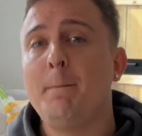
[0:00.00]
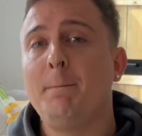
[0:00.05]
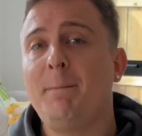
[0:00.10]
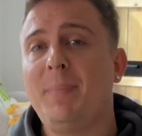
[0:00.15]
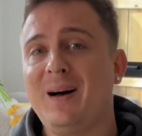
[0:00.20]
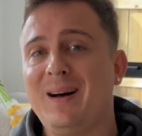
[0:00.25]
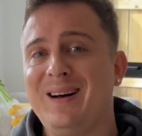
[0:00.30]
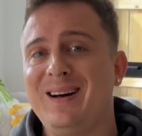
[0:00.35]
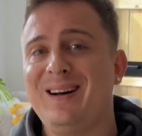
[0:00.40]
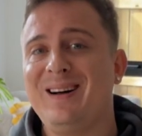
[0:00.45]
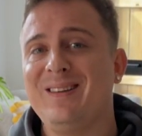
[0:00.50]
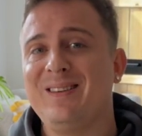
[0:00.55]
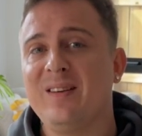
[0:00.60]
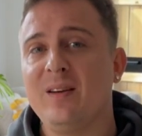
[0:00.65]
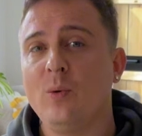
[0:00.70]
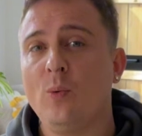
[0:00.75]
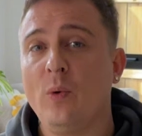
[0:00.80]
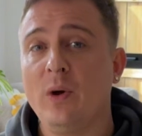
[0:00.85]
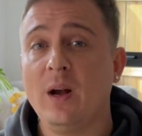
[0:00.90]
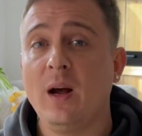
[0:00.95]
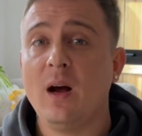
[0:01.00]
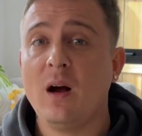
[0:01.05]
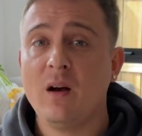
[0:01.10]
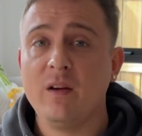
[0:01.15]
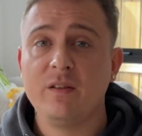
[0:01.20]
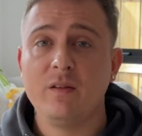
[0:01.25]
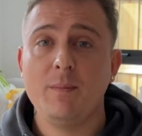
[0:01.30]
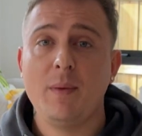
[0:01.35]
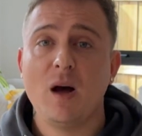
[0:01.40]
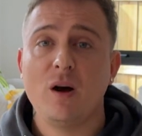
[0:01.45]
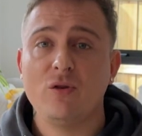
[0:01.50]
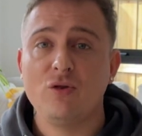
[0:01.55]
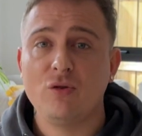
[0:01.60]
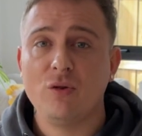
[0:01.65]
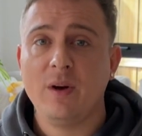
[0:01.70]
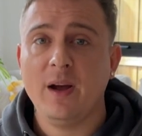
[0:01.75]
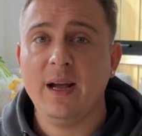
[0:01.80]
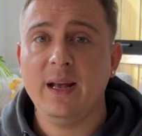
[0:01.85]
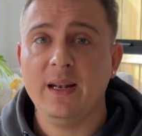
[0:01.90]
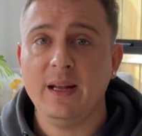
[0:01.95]
But when I asked about
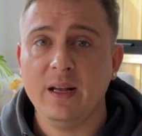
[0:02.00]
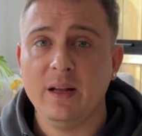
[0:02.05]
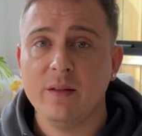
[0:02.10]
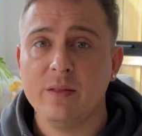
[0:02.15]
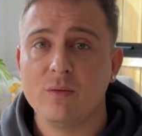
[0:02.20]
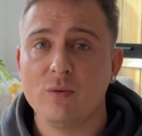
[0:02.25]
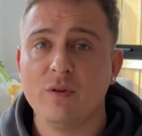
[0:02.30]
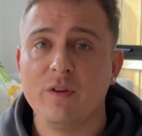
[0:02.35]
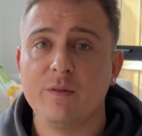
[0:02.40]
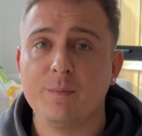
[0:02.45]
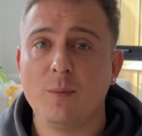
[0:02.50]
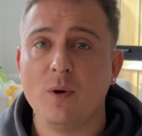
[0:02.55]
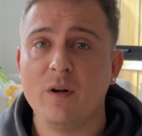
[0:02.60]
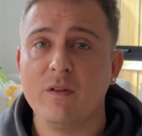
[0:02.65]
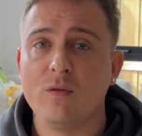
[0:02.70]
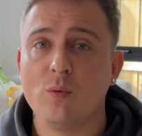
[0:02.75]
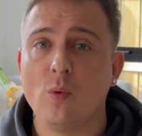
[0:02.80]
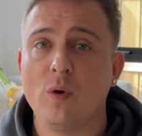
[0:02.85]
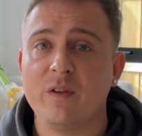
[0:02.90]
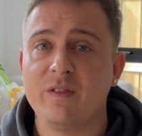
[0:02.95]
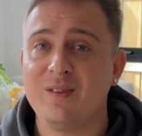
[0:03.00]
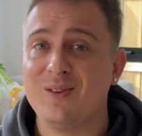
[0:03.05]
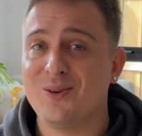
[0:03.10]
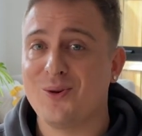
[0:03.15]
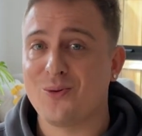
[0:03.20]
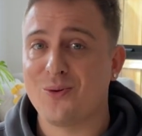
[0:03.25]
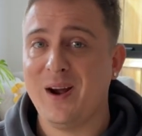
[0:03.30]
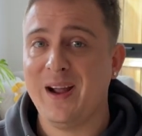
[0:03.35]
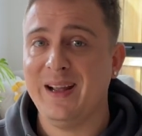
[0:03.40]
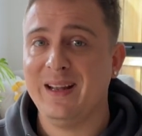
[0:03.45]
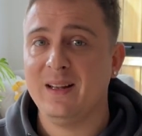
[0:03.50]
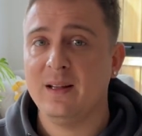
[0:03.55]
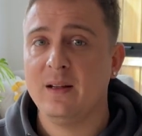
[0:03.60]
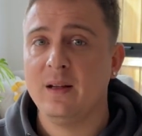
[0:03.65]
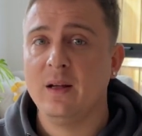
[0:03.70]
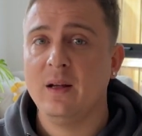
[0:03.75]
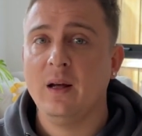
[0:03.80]
training, the response wasn't great.